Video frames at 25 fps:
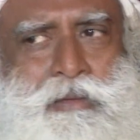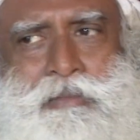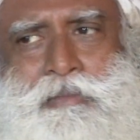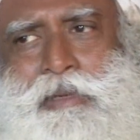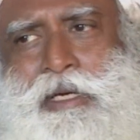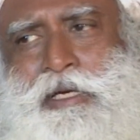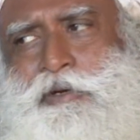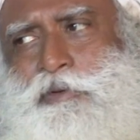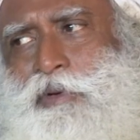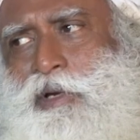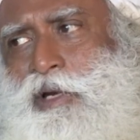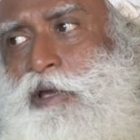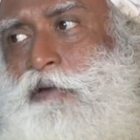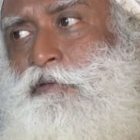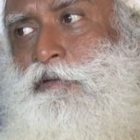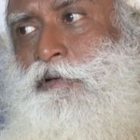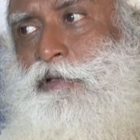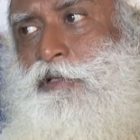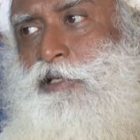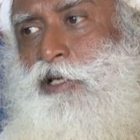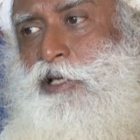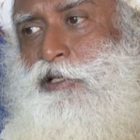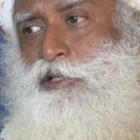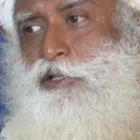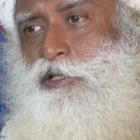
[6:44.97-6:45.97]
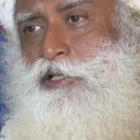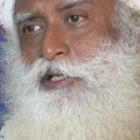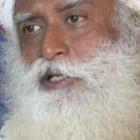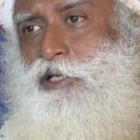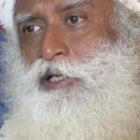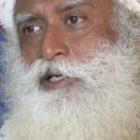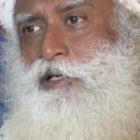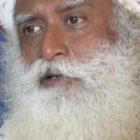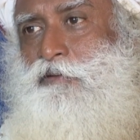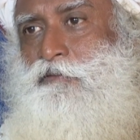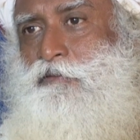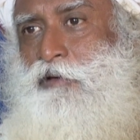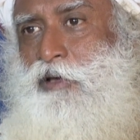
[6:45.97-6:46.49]
But 21st
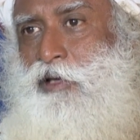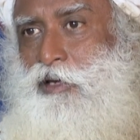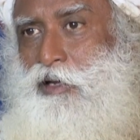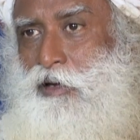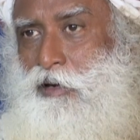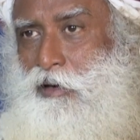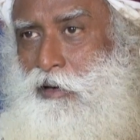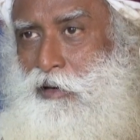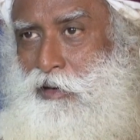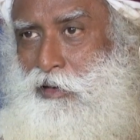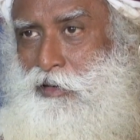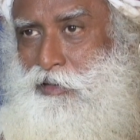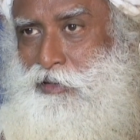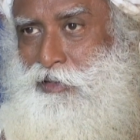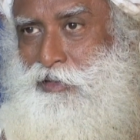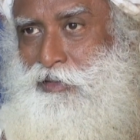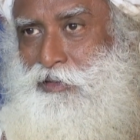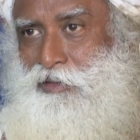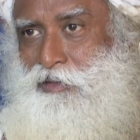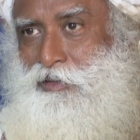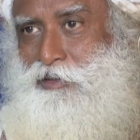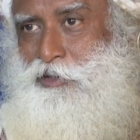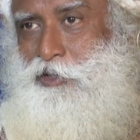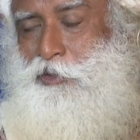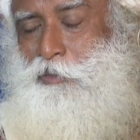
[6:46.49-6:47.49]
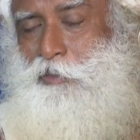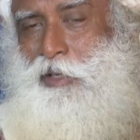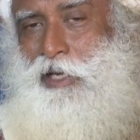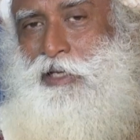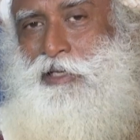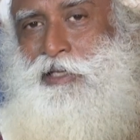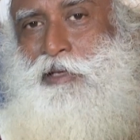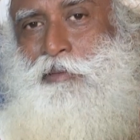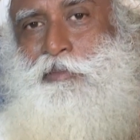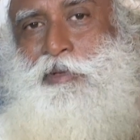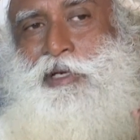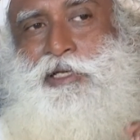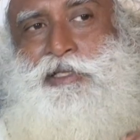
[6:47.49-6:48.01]
century, very hard to make
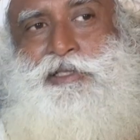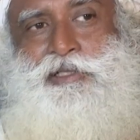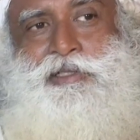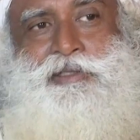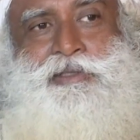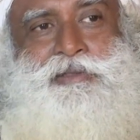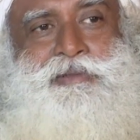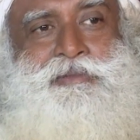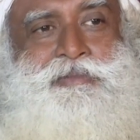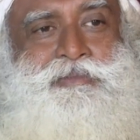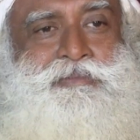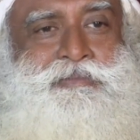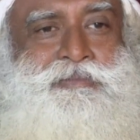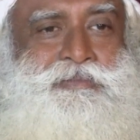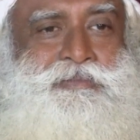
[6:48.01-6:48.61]
them listen.